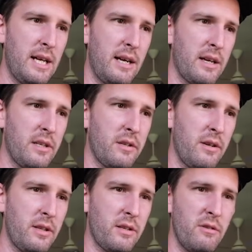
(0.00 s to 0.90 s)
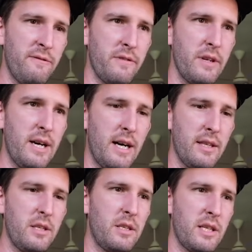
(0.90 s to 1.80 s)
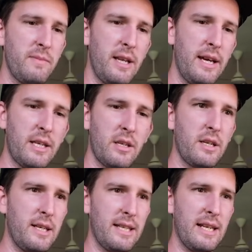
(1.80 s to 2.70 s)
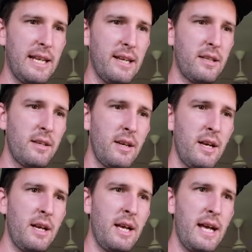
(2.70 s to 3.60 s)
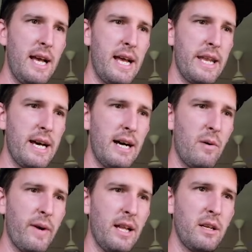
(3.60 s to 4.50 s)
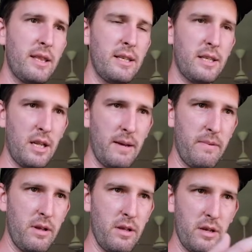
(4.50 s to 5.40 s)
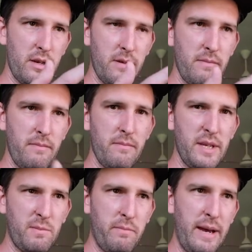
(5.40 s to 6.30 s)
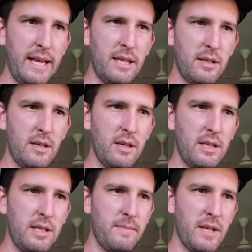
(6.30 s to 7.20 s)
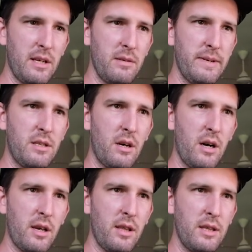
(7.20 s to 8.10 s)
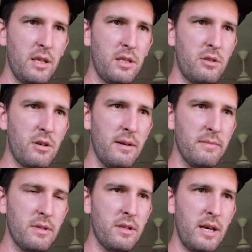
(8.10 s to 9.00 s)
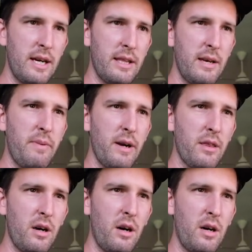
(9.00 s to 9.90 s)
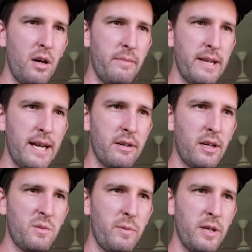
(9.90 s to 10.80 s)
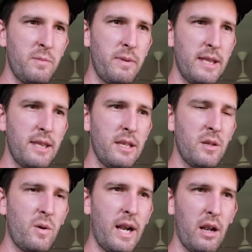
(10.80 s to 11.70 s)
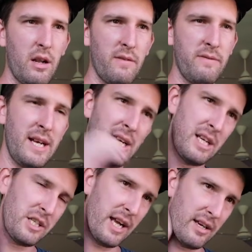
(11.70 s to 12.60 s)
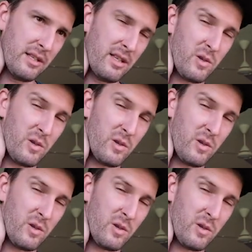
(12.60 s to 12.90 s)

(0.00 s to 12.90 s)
I'm gonna turn this off for now, this adjustment layer. Actually, I'm gonna delete it. And when I look at this clip, this bass seems a little bit darker than these drums. They both are a bit underexposed, but there's quite a lot of shadows.